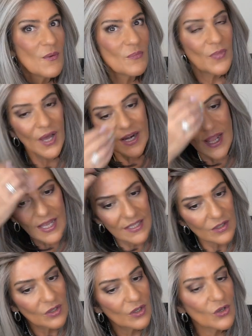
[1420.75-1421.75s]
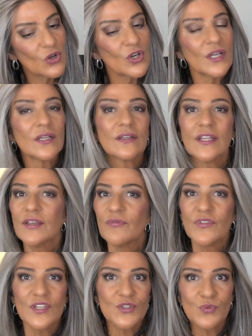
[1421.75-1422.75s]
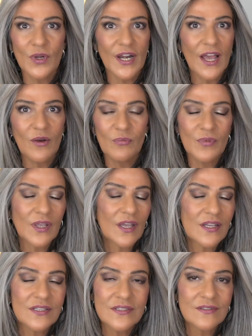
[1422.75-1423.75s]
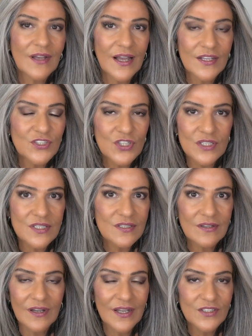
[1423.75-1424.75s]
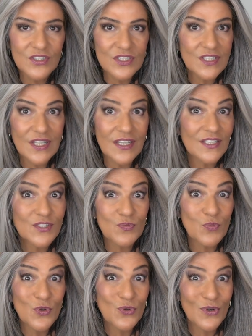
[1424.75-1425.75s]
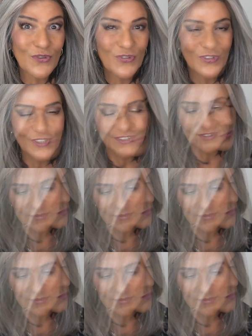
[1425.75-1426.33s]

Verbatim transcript: But I couldn't leave this one out because I just, I just think it's beautiful.